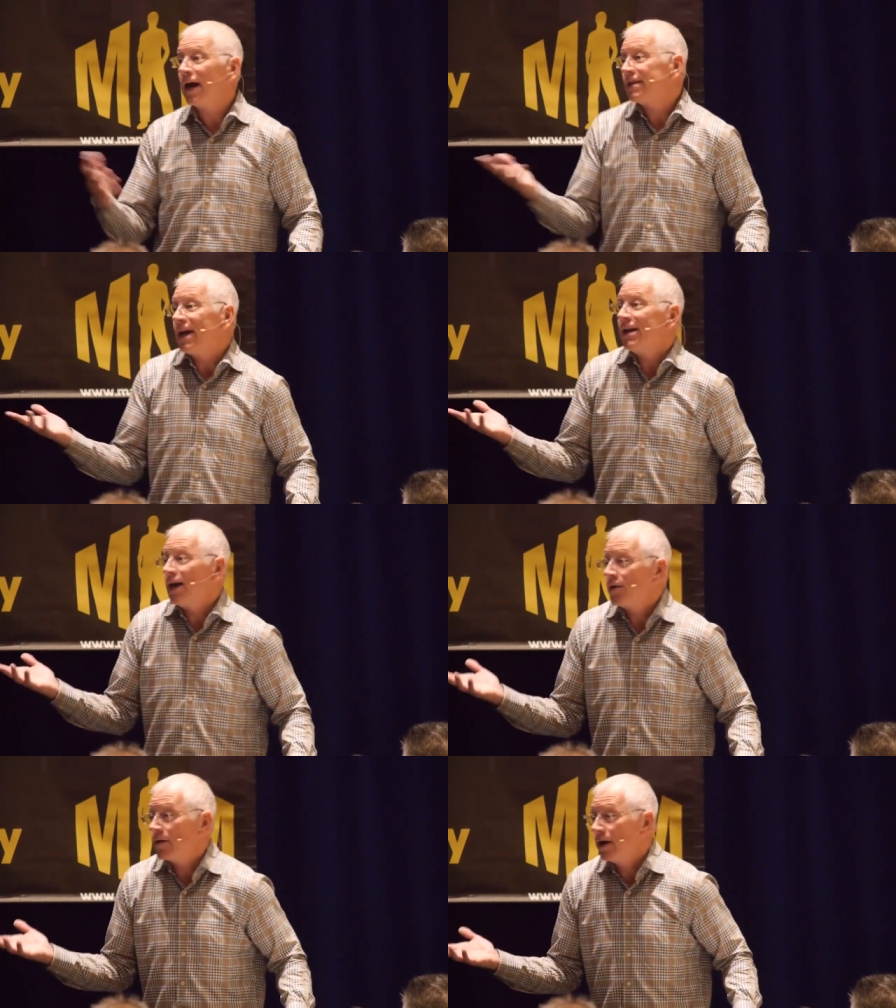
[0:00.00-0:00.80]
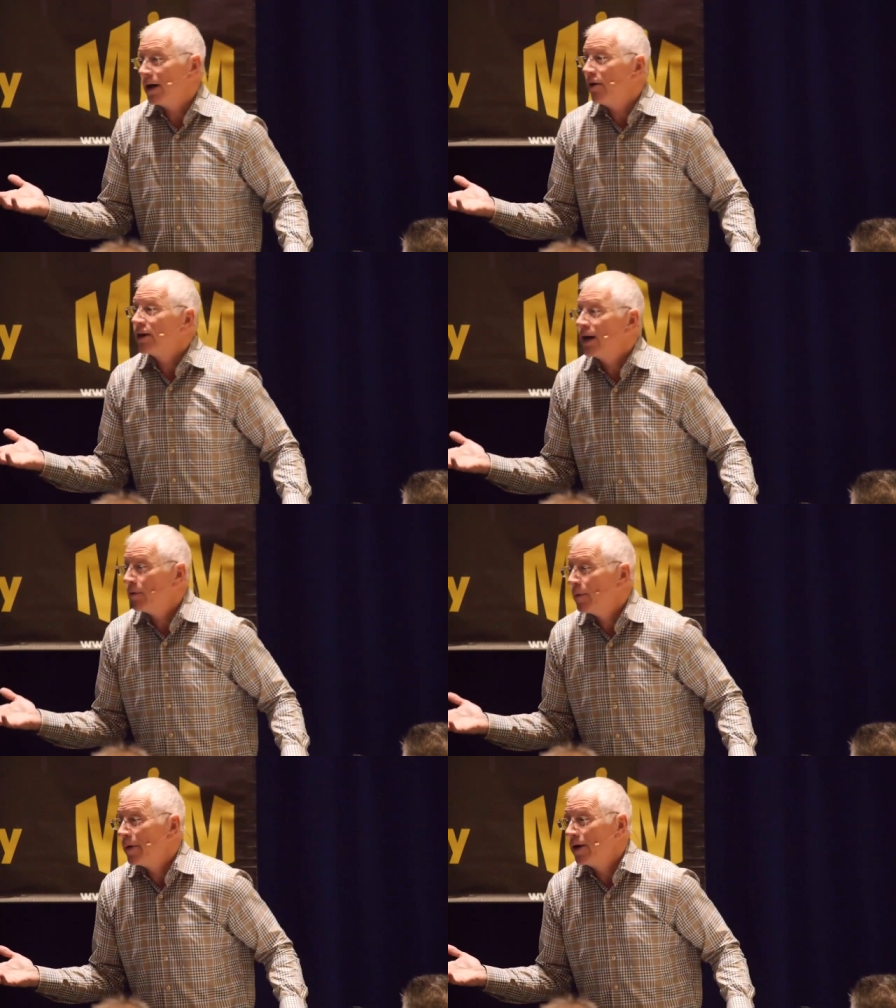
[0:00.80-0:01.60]
not that nice yard. I don't
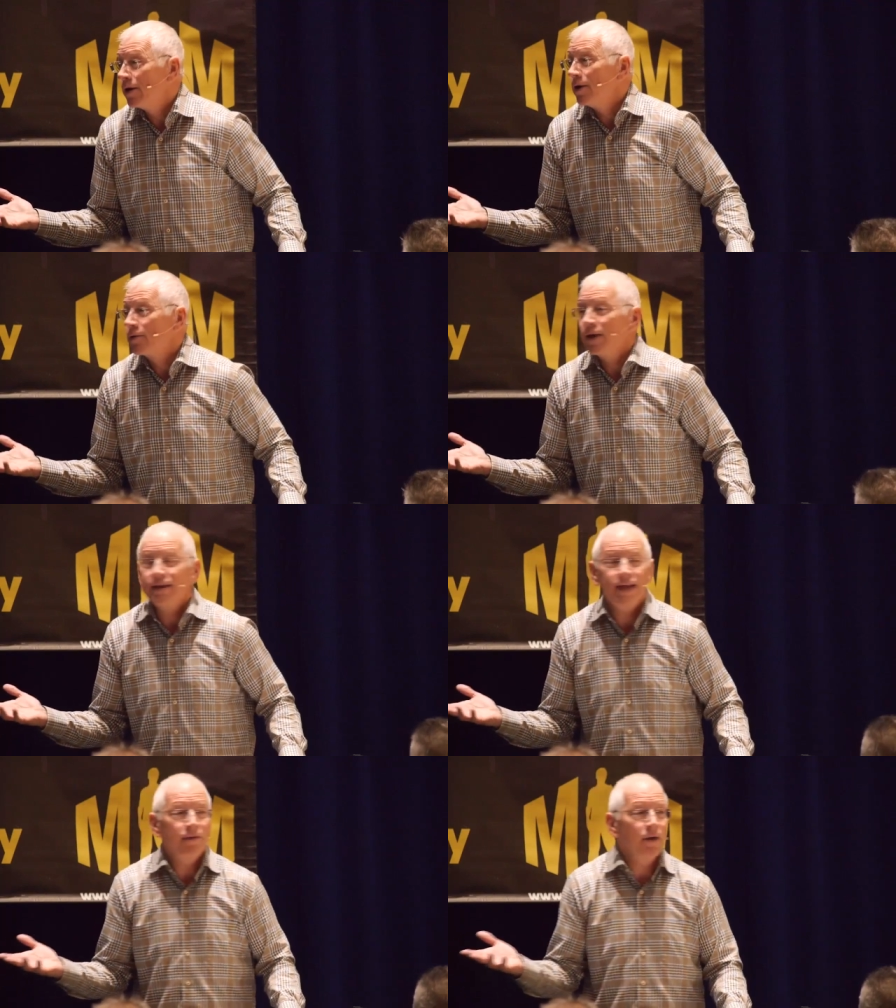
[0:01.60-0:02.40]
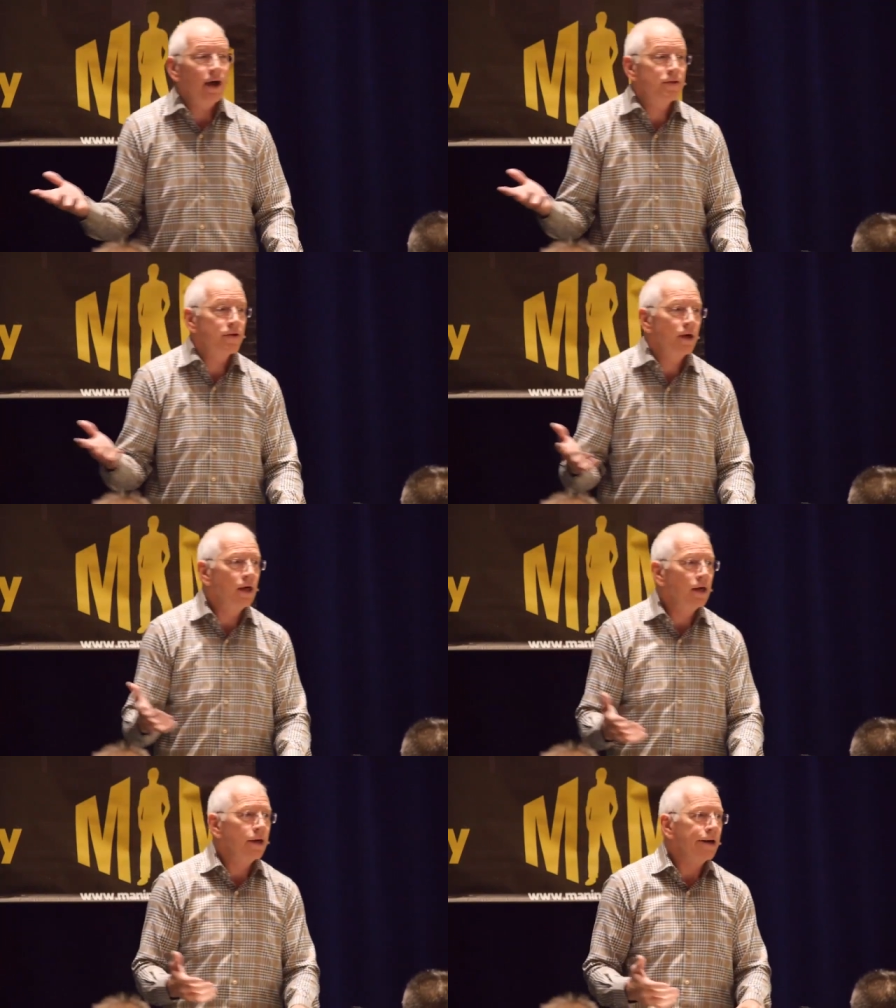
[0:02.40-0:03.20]
care what my yard looks like that much
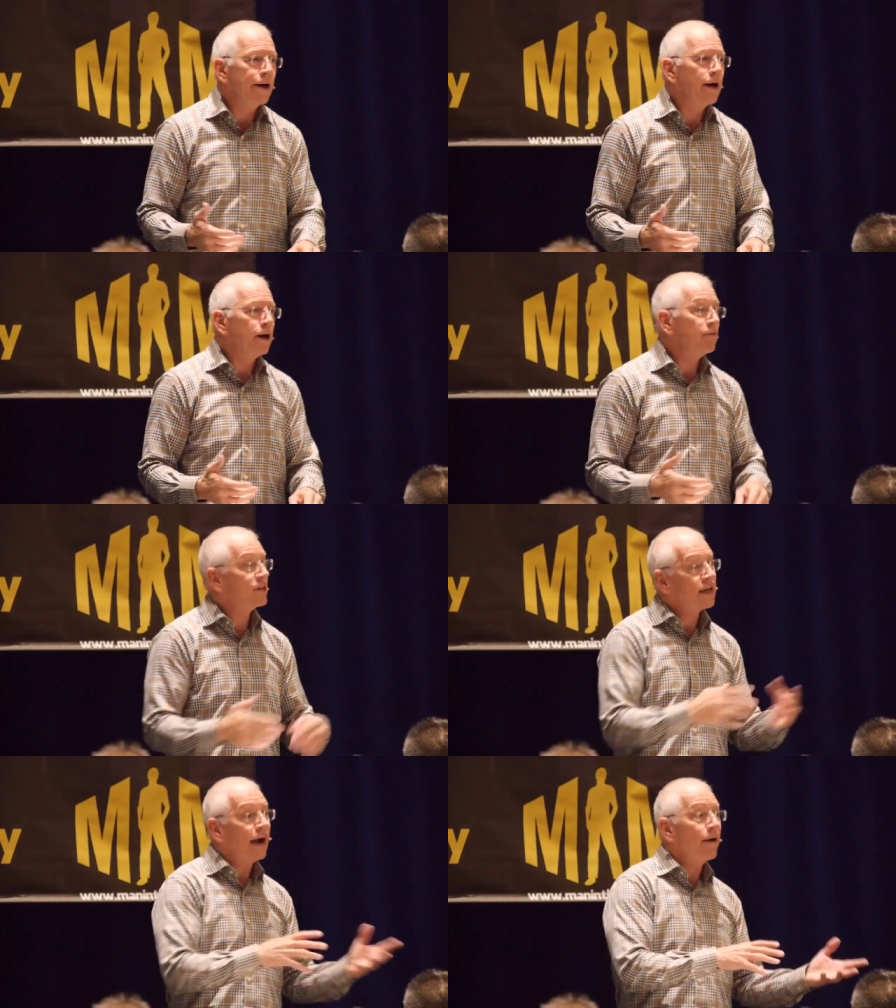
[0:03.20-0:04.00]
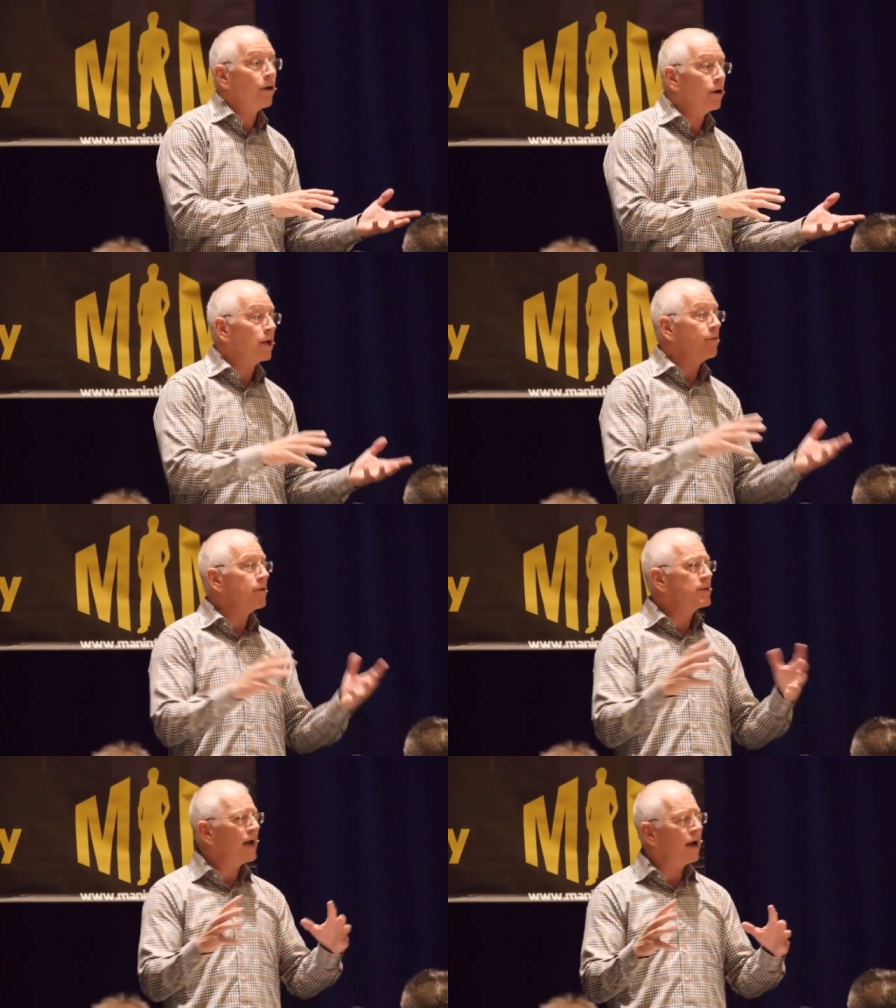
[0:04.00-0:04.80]
uh, retire early,
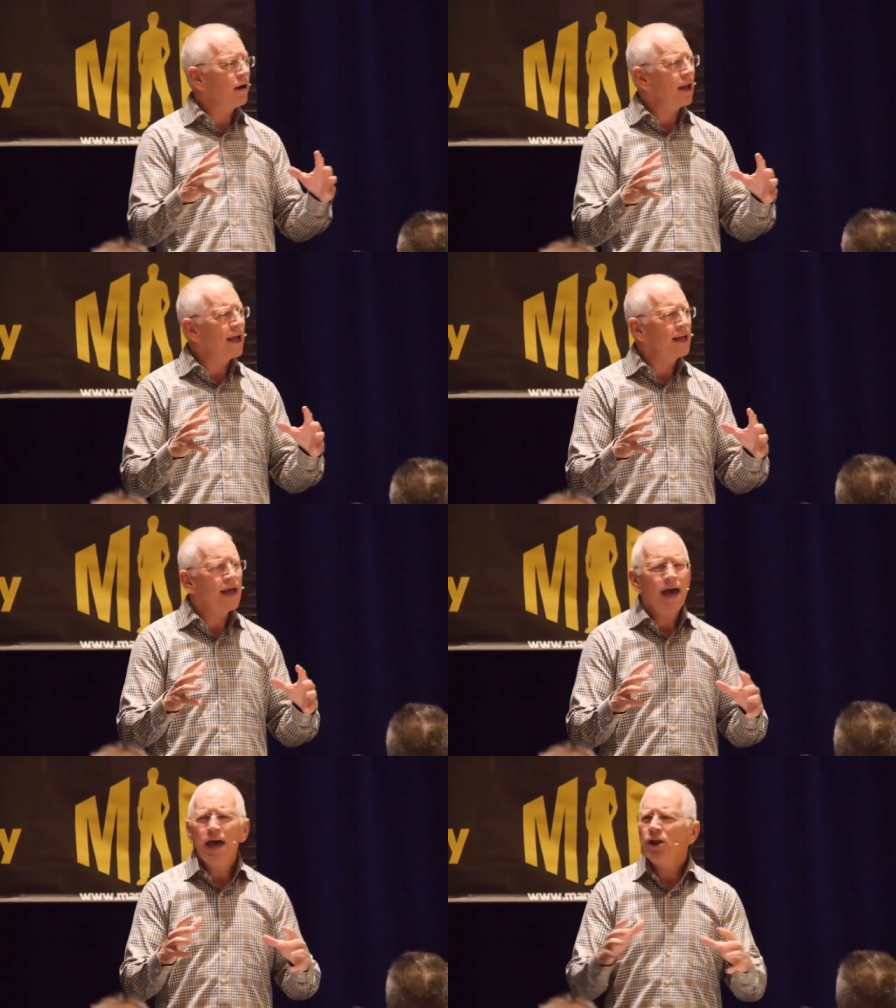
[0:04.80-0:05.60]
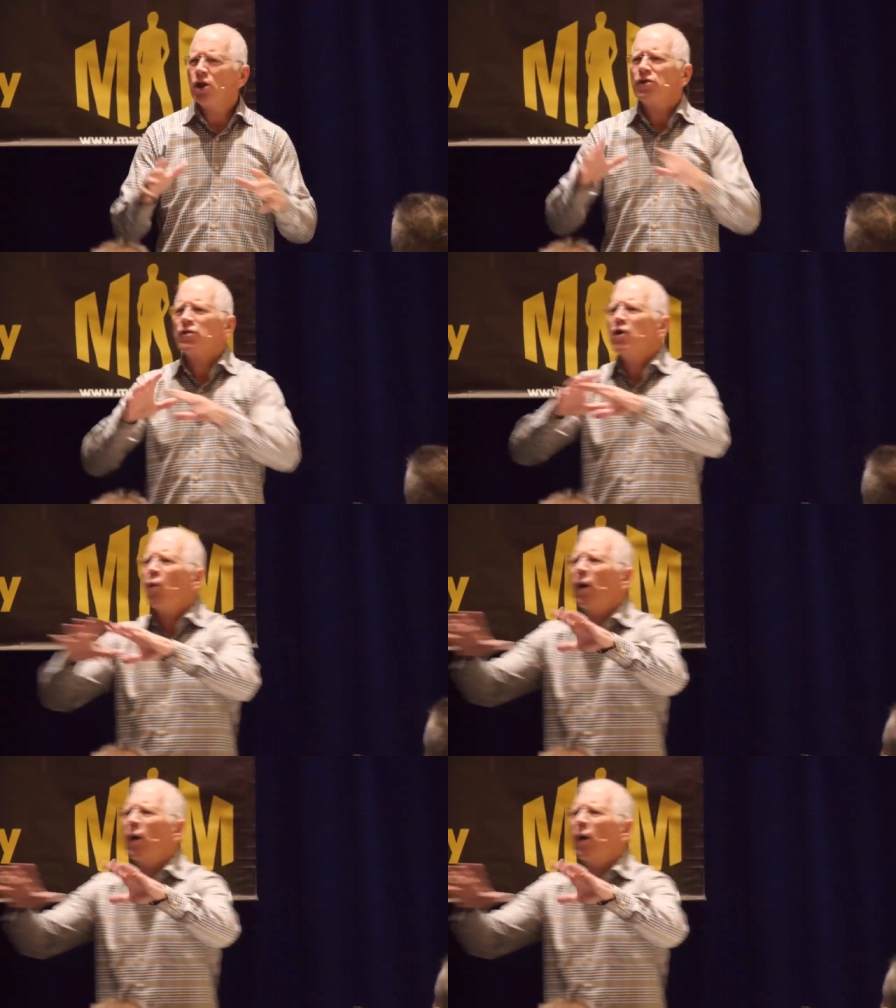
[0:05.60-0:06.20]
retire late. Look, there's no